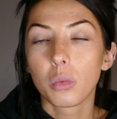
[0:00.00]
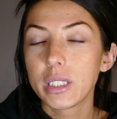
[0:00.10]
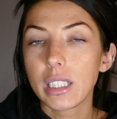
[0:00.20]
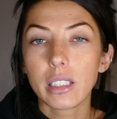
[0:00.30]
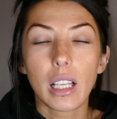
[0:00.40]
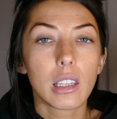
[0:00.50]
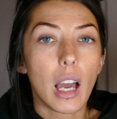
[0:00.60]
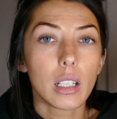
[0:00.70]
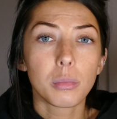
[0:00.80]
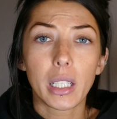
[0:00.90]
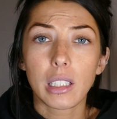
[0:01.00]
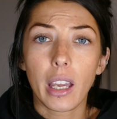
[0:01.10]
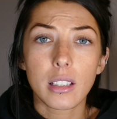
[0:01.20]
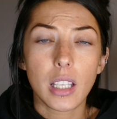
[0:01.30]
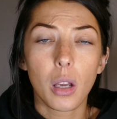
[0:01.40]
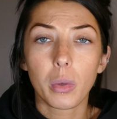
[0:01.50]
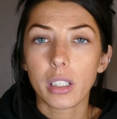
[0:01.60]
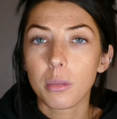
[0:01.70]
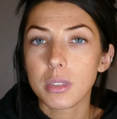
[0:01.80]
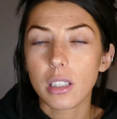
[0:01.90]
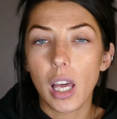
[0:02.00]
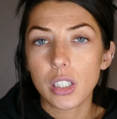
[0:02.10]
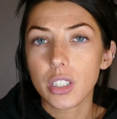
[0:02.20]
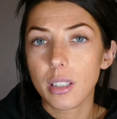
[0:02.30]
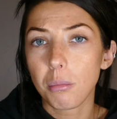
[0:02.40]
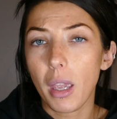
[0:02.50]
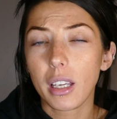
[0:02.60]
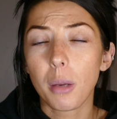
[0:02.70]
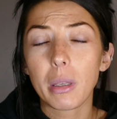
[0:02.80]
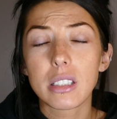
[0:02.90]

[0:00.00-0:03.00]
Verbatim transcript: Recently, a lot of my clientele when it comes to lashes and makeup